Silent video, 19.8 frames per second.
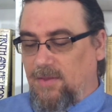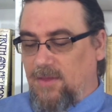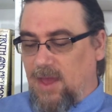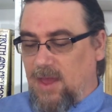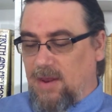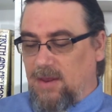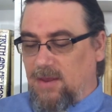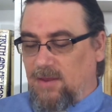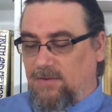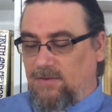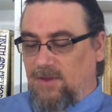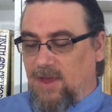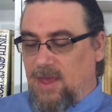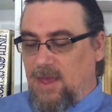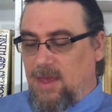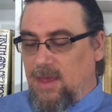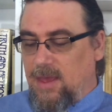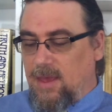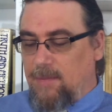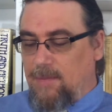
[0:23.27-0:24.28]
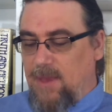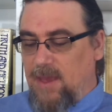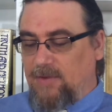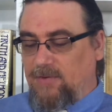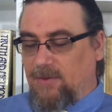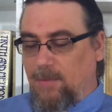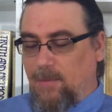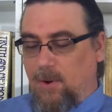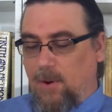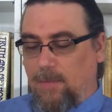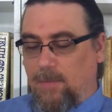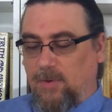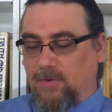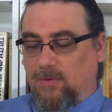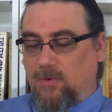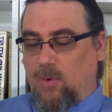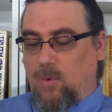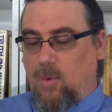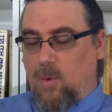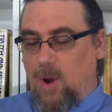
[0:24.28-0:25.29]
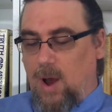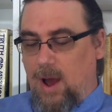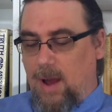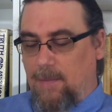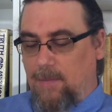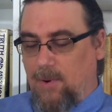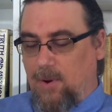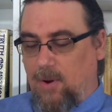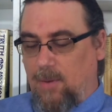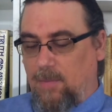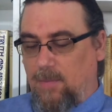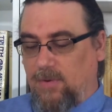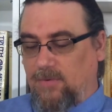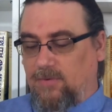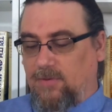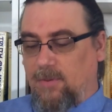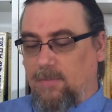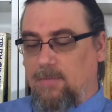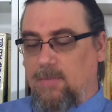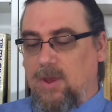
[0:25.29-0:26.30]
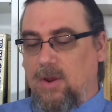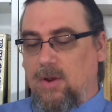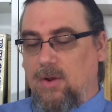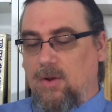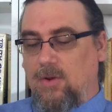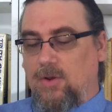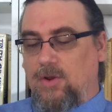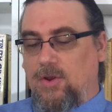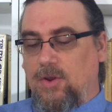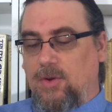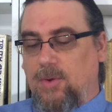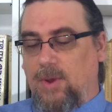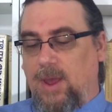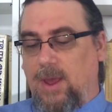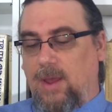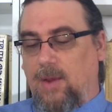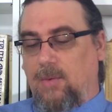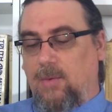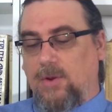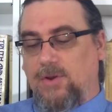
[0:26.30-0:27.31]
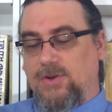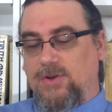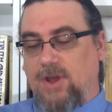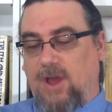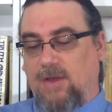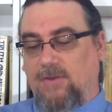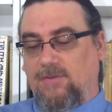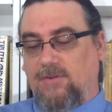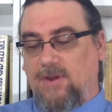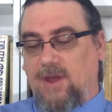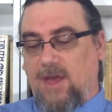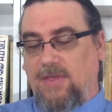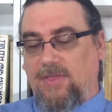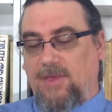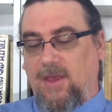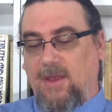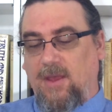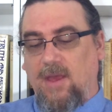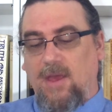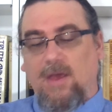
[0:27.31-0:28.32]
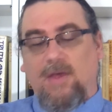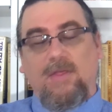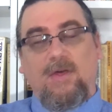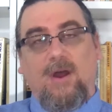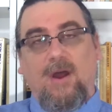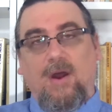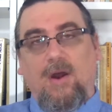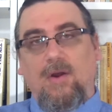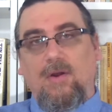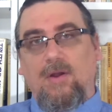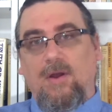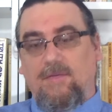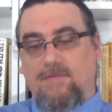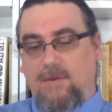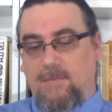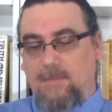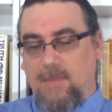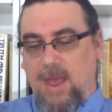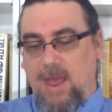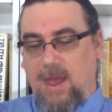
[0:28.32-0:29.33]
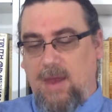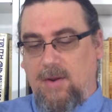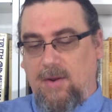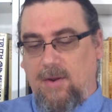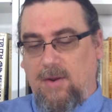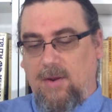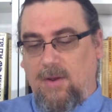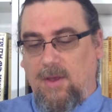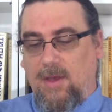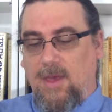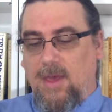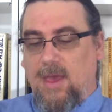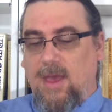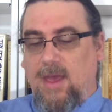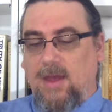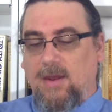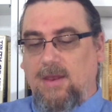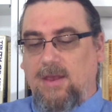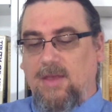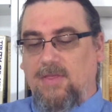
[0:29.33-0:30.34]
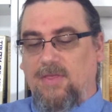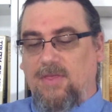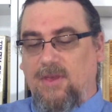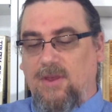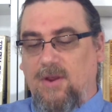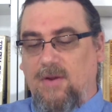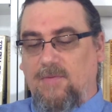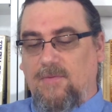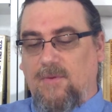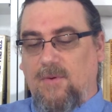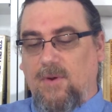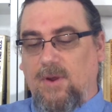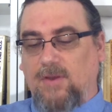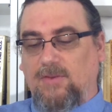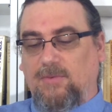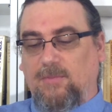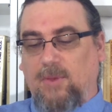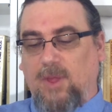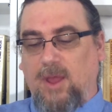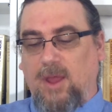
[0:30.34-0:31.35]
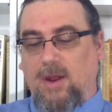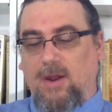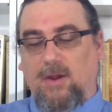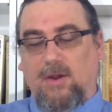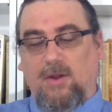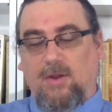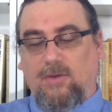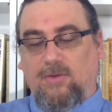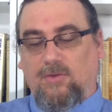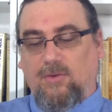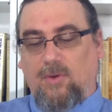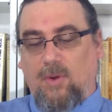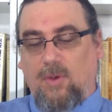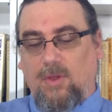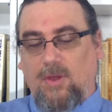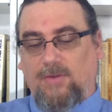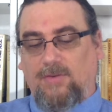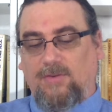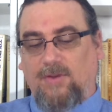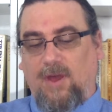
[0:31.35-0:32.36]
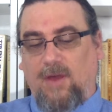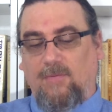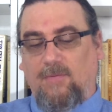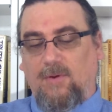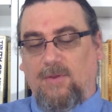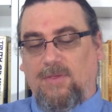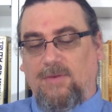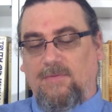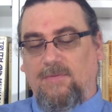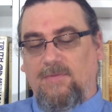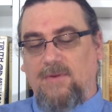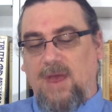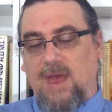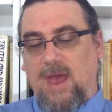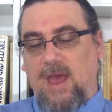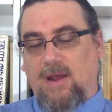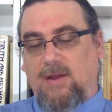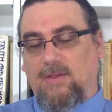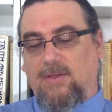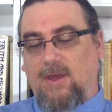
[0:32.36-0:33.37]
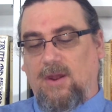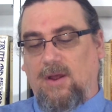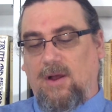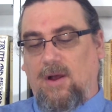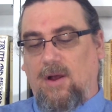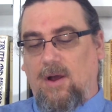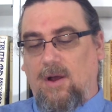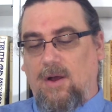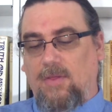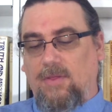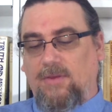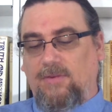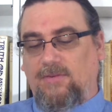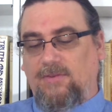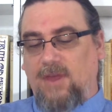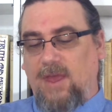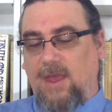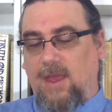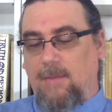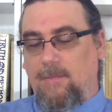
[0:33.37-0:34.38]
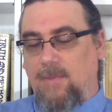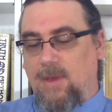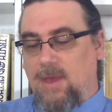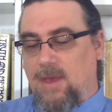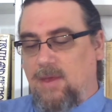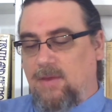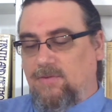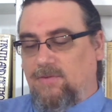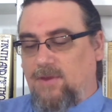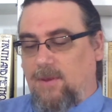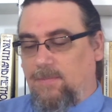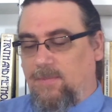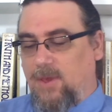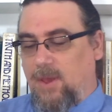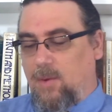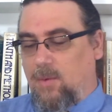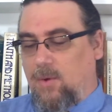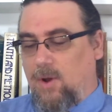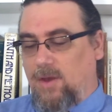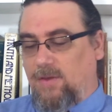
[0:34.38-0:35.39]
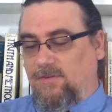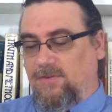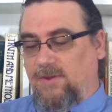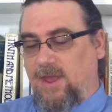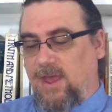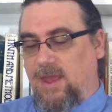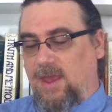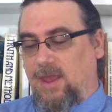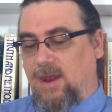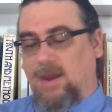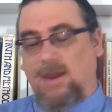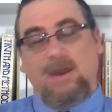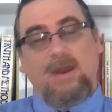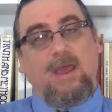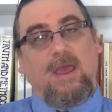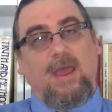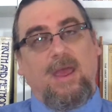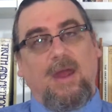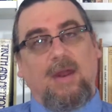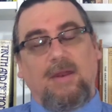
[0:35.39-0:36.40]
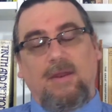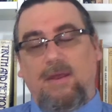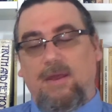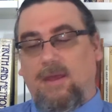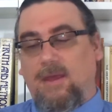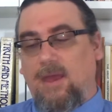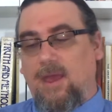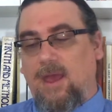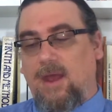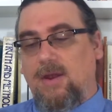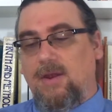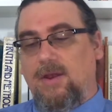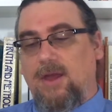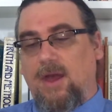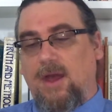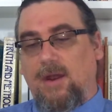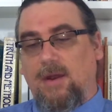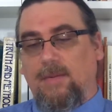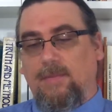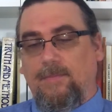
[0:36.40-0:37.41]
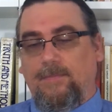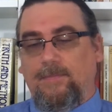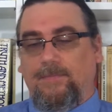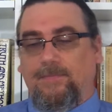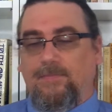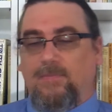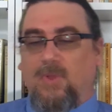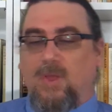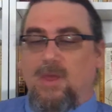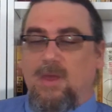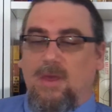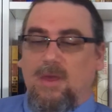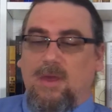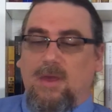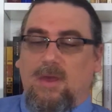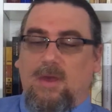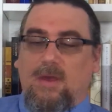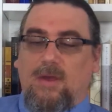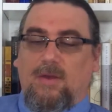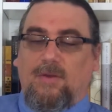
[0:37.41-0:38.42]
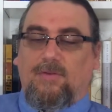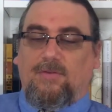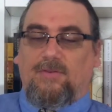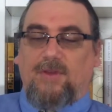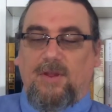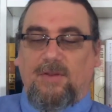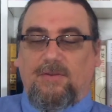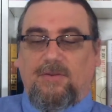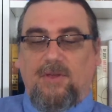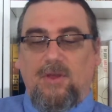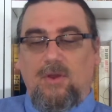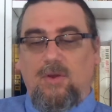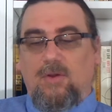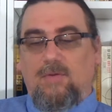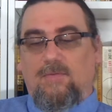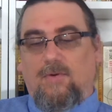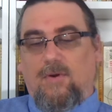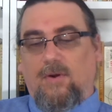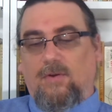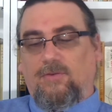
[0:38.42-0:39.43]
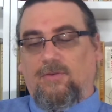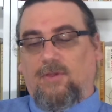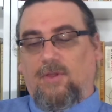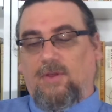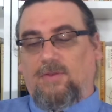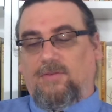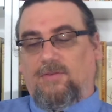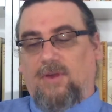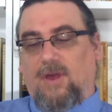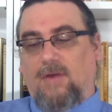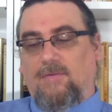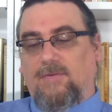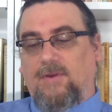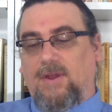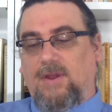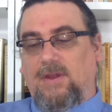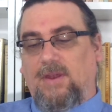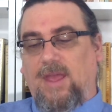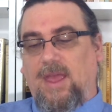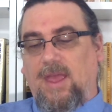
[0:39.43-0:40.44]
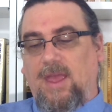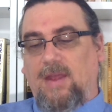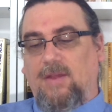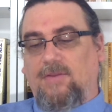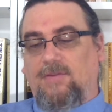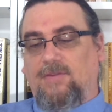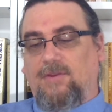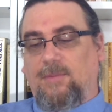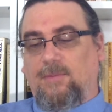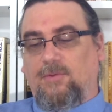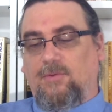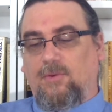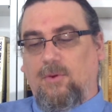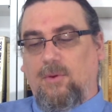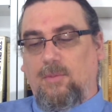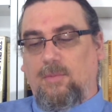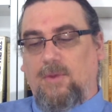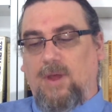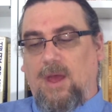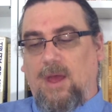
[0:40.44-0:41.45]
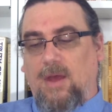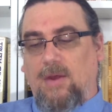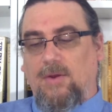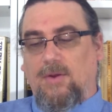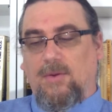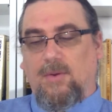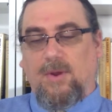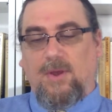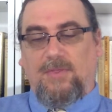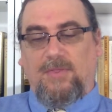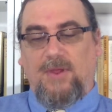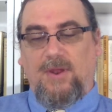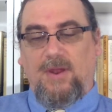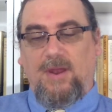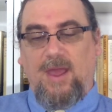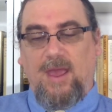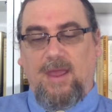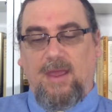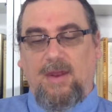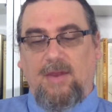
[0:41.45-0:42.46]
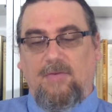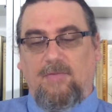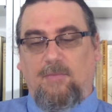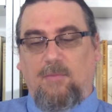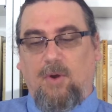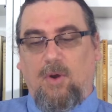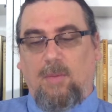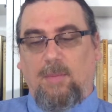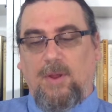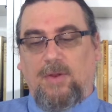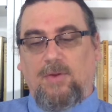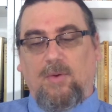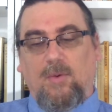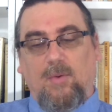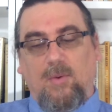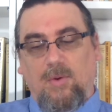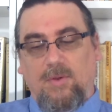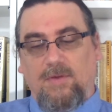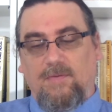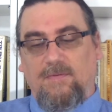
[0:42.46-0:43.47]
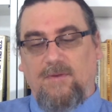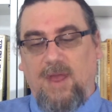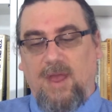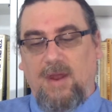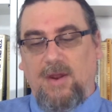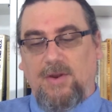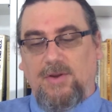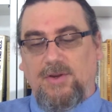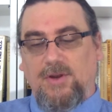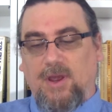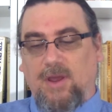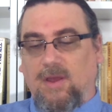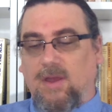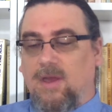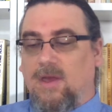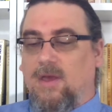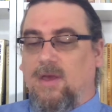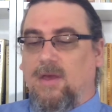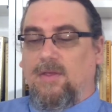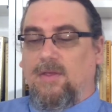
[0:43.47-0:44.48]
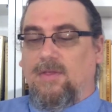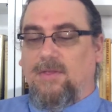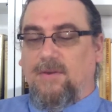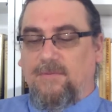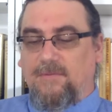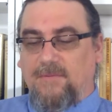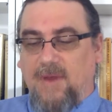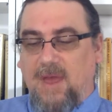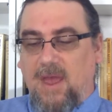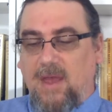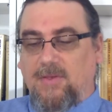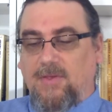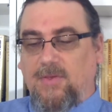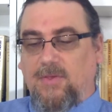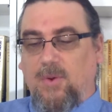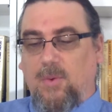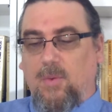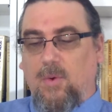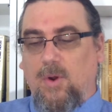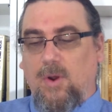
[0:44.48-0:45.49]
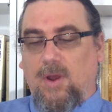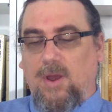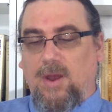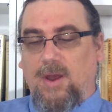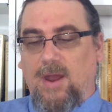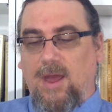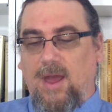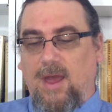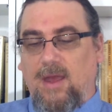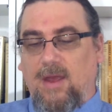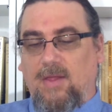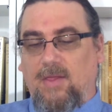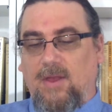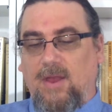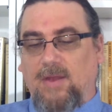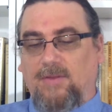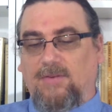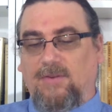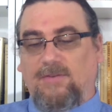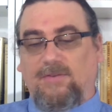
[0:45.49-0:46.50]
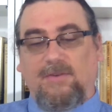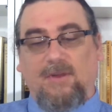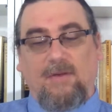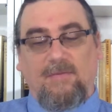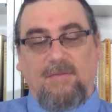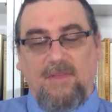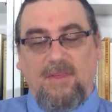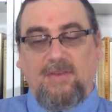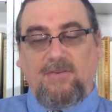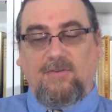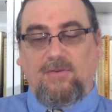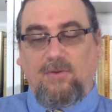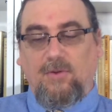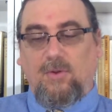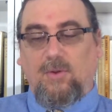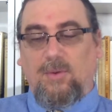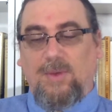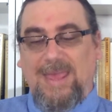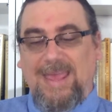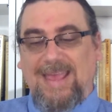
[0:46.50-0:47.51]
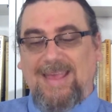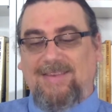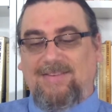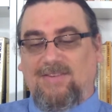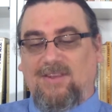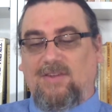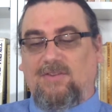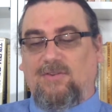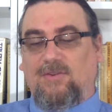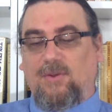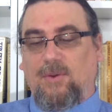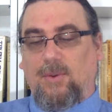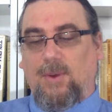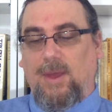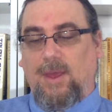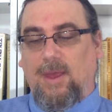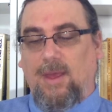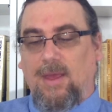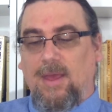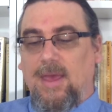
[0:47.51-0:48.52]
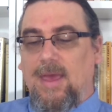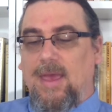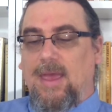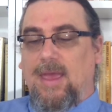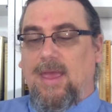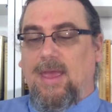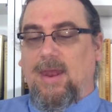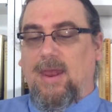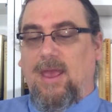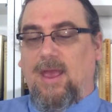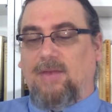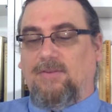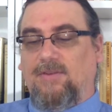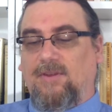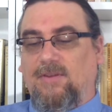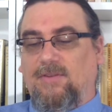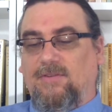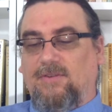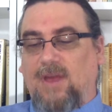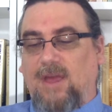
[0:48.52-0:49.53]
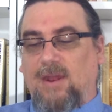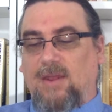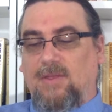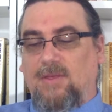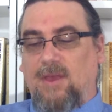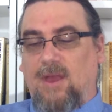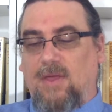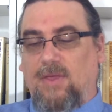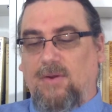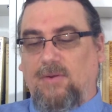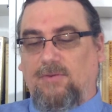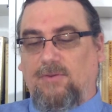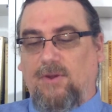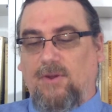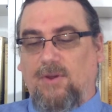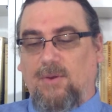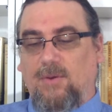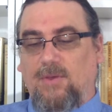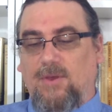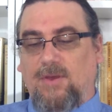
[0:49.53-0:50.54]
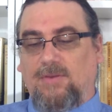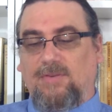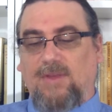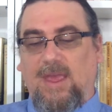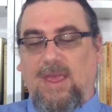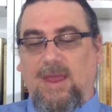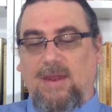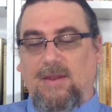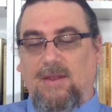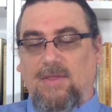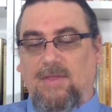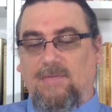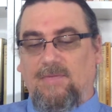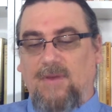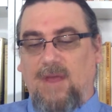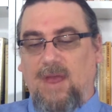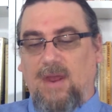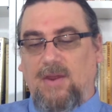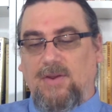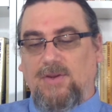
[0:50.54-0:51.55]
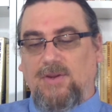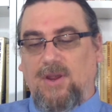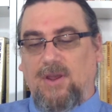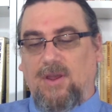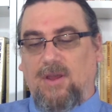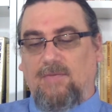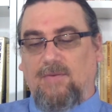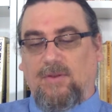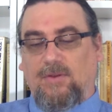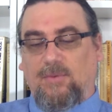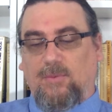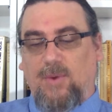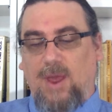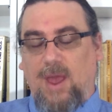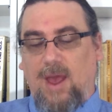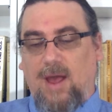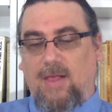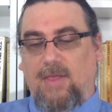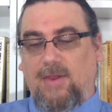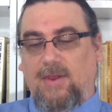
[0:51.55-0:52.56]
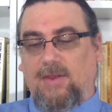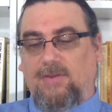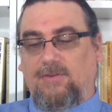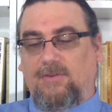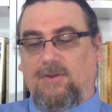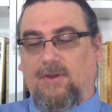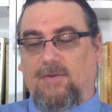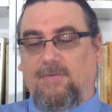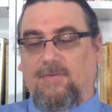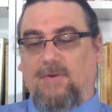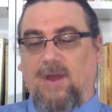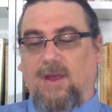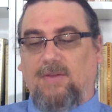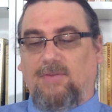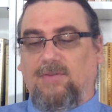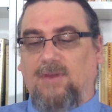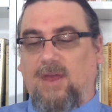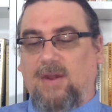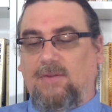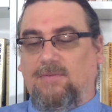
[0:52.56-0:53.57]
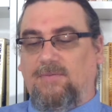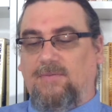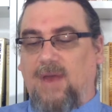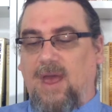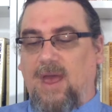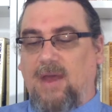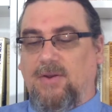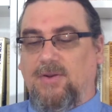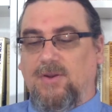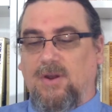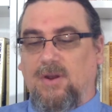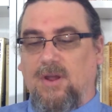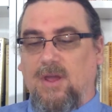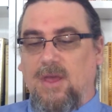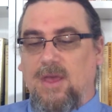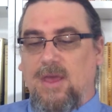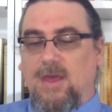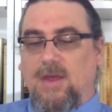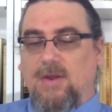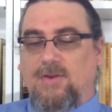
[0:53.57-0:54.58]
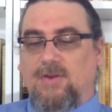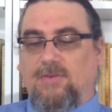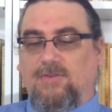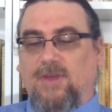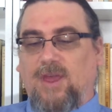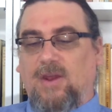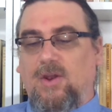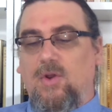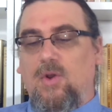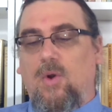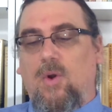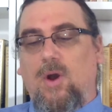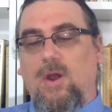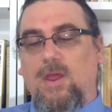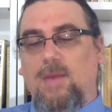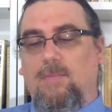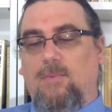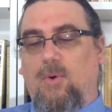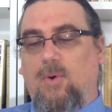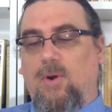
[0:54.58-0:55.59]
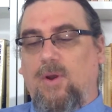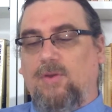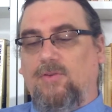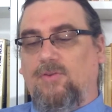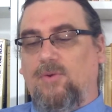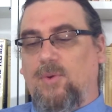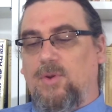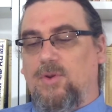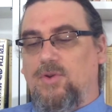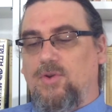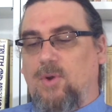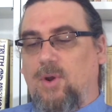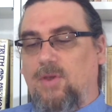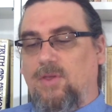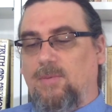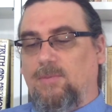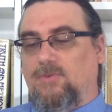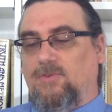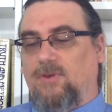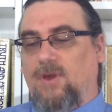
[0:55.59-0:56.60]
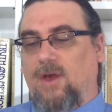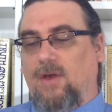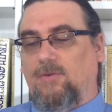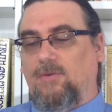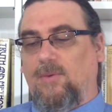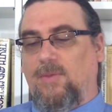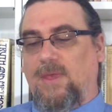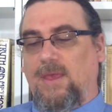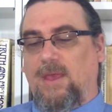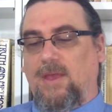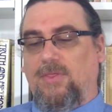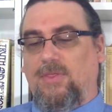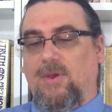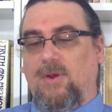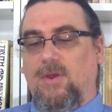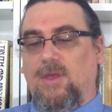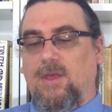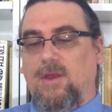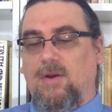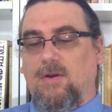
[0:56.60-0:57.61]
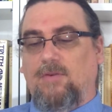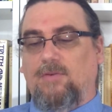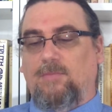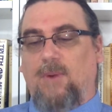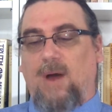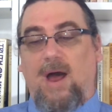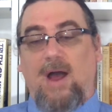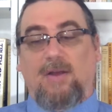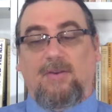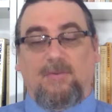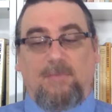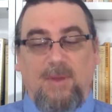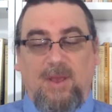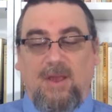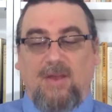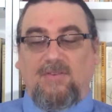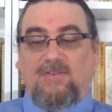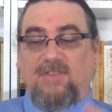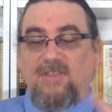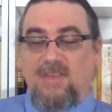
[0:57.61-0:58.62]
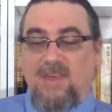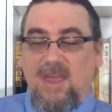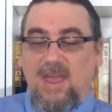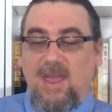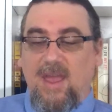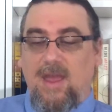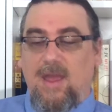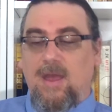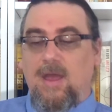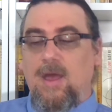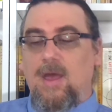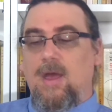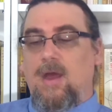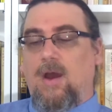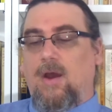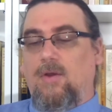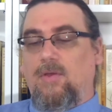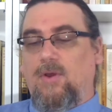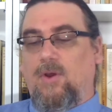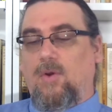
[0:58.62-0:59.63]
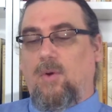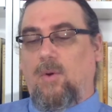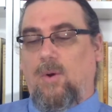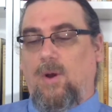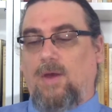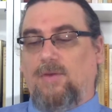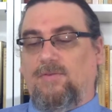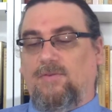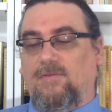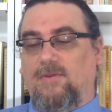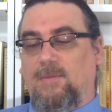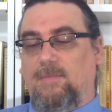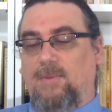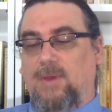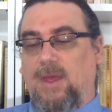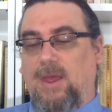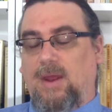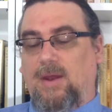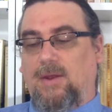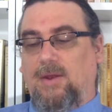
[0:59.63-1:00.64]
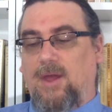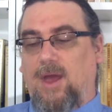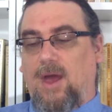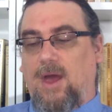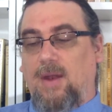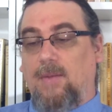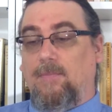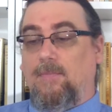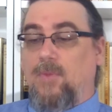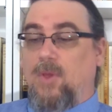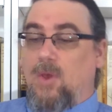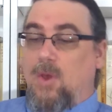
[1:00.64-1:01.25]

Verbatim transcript: That is, it makes the purpose qua purpose, the mere doing which does nothing, the heart of the matter, and can therefore explain and console itself with the fact that all the same something was taken in hand and done. Since the universal itself contains subsumed under it the negative moment or the vanishing, the fact that the work annihilates itself, this too is its doing. It has incited the others to do this, and in the vanishing of its reality still finds satisfaction. Just like naughty boys who enjoy themselves when they get their ears boxed because they are the cause of it being done.